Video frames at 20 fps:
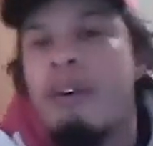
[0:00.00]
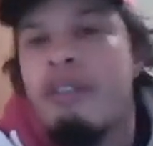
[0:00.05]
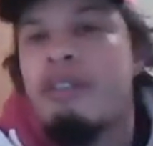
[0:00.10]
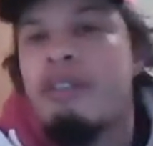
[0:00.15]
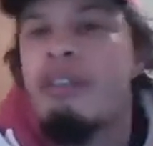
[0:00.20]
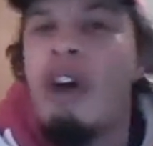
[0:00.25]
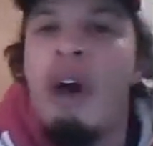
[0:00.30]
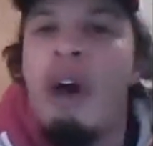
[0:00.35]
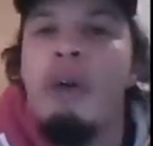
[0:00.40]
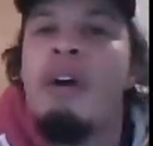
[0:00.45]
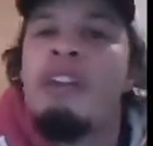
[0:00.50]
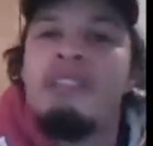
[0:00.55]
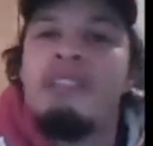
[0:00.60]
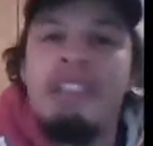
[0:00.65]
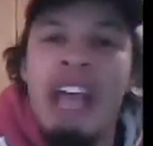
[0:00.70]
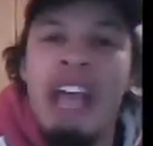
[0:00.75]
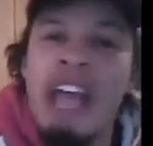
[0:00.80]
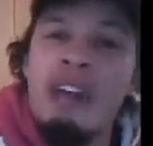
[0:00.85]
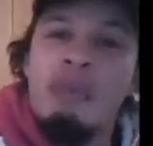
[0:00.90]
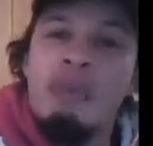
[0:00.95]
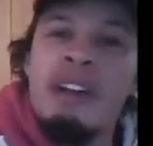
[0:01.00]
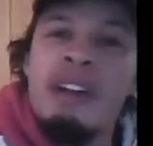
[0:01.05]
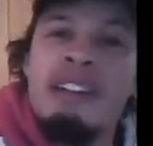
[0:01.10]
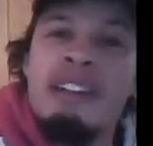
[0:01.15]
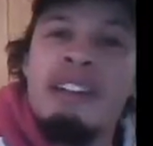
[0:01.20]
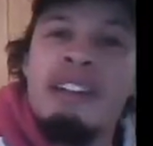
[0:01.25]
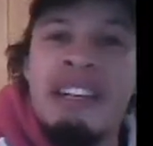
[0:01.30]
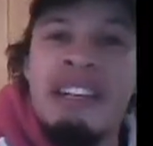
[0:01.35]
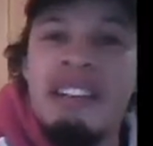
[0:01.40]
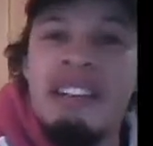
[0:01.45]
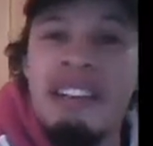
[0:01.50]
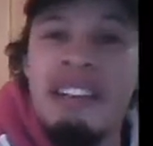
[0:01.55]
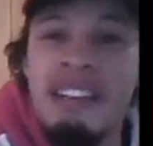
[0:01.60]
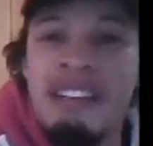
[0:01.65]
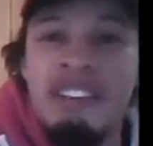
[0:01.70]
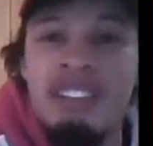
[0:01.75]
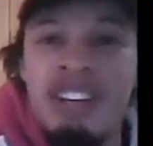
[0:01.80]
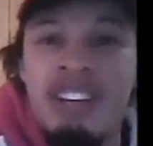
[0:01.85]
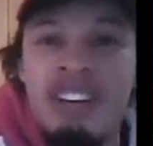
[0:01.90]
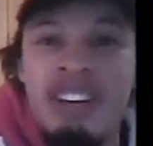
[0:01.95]
no, ten-win season
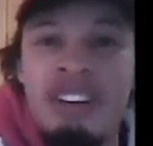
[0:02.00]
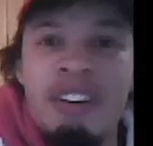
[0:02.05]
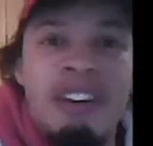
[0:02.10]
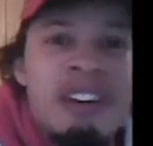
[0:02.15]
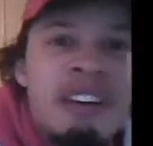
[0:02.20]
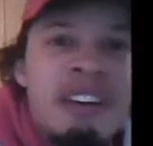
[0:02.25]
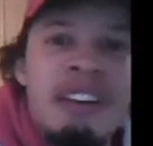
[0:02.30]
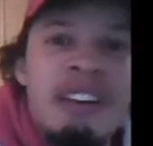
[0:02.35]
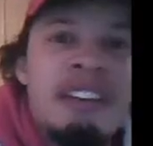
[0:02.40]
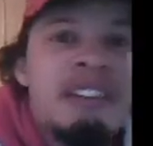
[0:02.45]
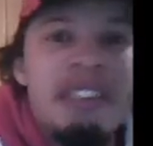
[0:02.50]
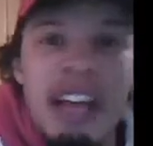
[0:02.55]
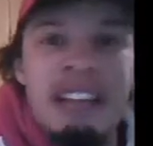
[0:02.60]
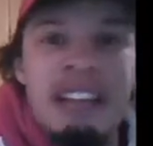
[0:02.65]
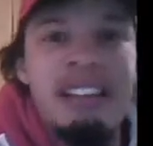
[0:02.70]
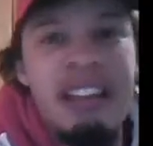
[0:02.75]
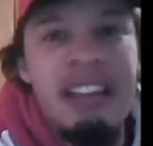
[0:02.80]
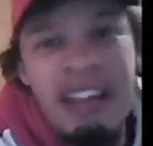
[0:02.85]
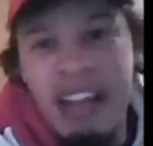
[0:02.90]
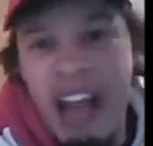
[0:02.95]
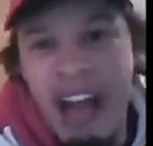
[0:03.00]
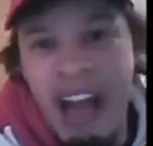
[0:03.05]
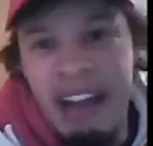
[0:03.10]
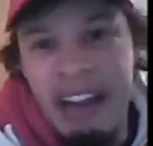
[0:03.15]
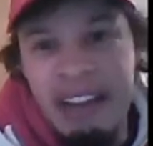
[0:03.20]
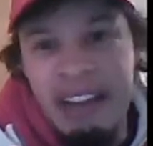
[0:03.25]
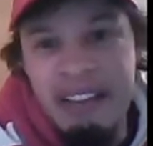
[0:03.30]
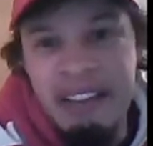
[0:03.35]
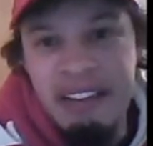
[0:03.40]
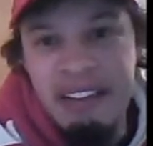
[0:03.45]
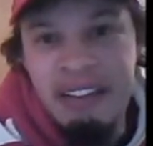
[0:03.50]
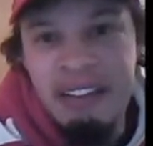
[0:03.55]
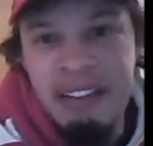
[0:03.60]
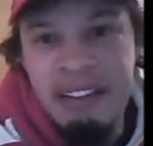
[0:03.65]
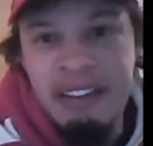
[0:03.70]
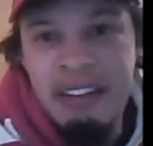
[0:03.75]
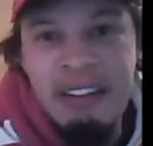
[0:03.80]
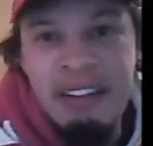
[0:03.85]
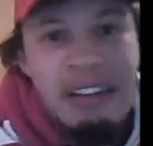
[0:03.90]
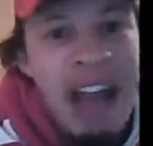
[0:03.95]
this year doesn't cut it.
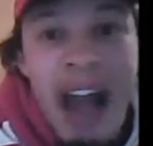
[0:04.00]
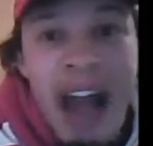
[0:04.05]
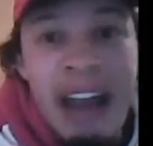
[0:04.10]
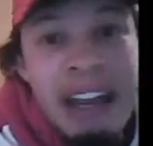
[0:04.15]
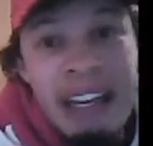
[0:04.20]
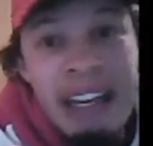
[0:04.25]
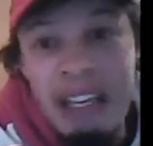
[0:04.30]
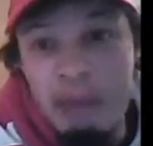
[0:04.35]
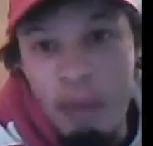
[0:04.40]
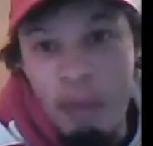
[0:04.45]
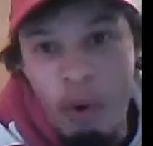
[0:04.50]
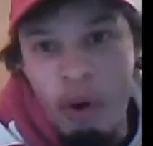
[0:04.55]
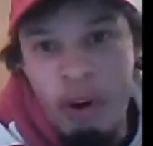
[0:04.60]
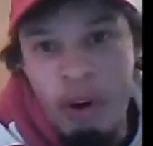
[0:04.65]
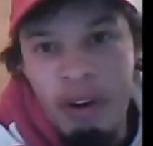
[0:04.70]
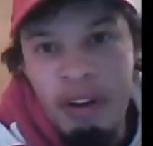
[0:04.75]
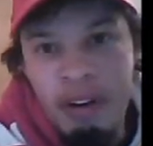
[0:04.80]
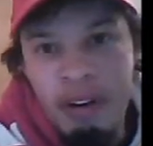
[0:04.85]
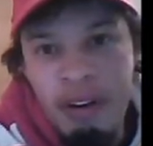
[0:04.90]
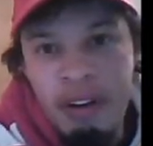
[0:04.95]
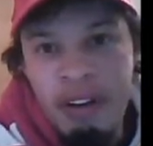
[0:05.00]
Not anymore.